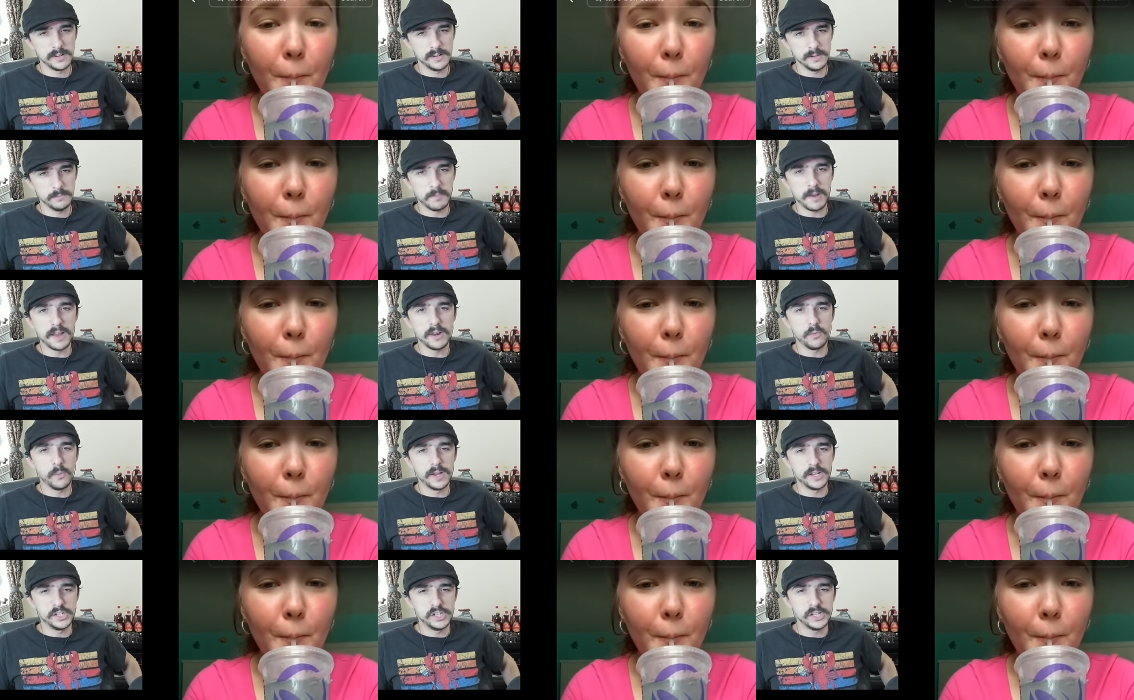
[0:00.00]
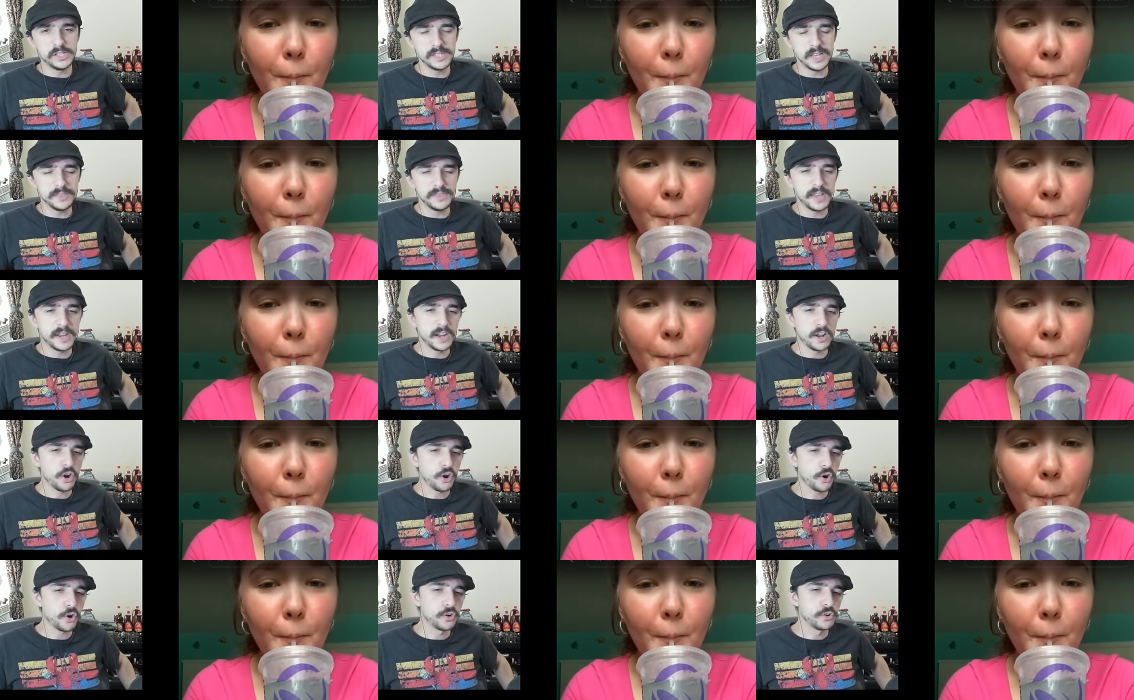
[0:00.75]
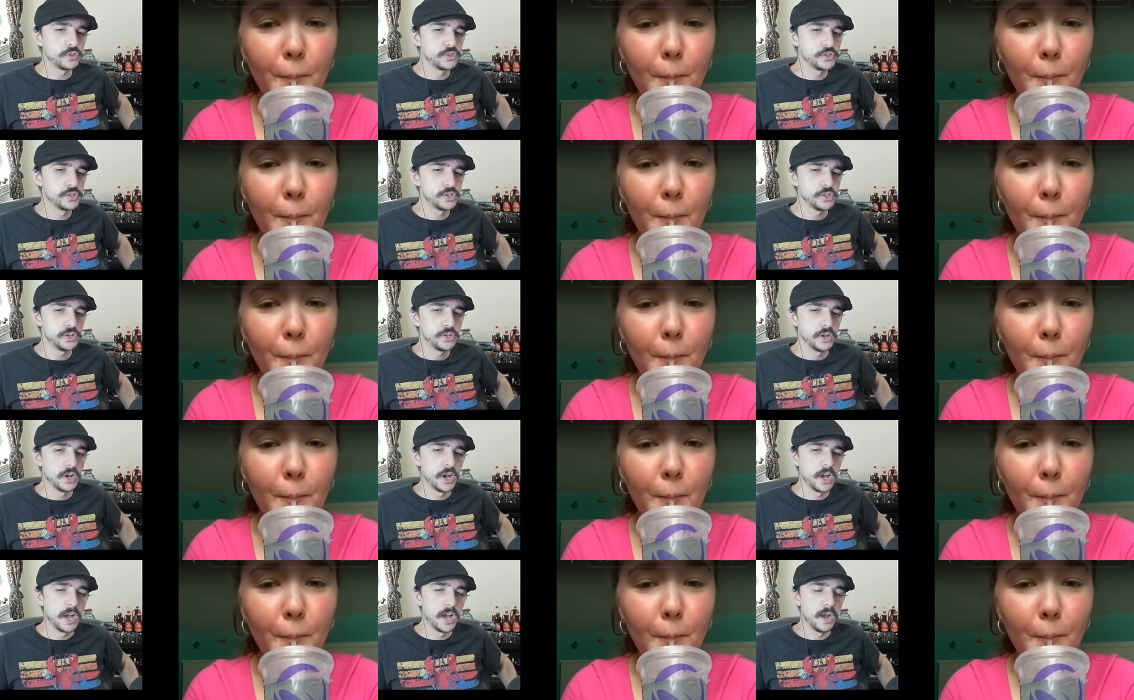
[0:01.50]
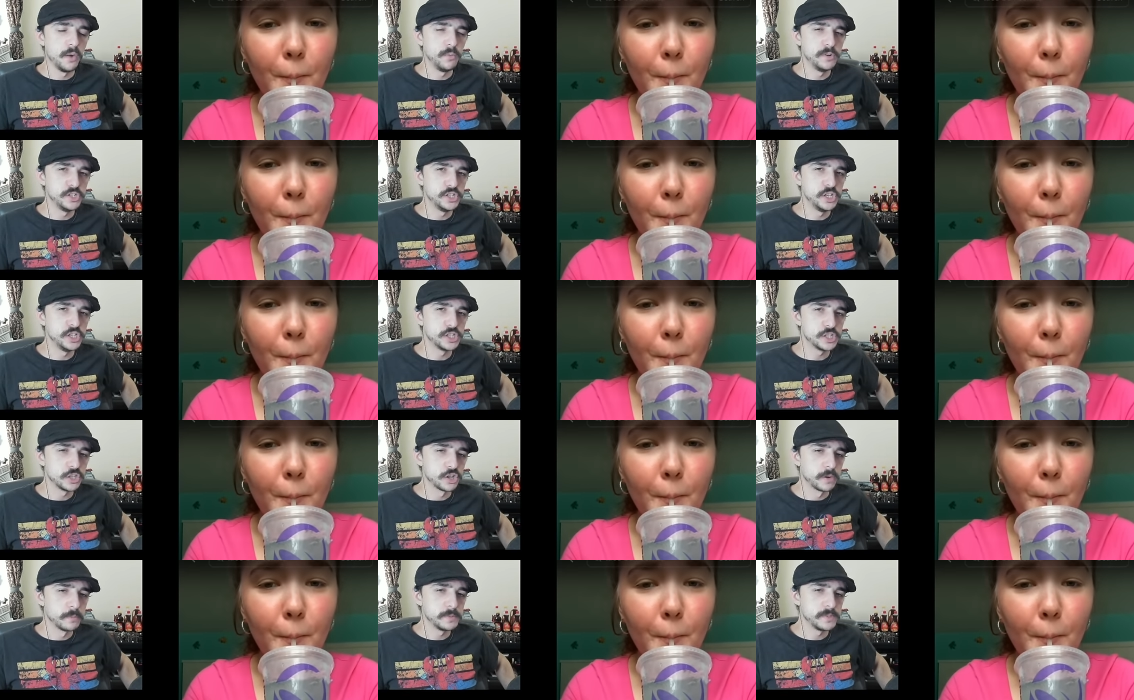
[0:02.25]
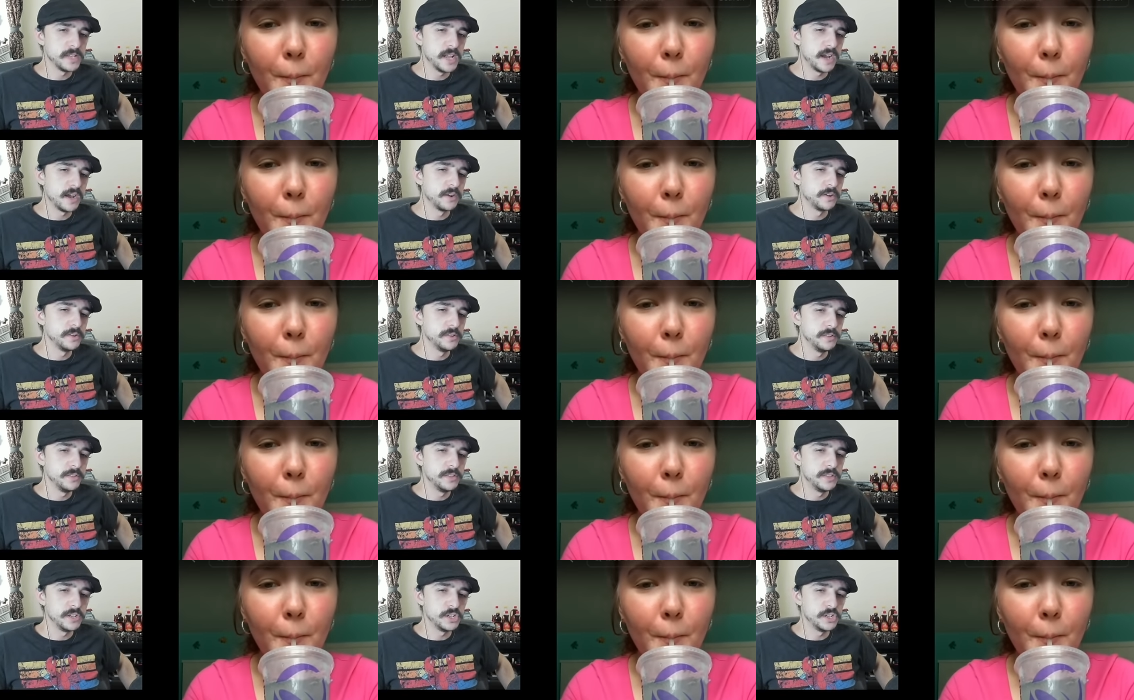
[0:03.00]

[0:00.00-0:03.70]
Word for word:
Speaker 1: By the way, she said that it hurts. Uh, when she slurps down this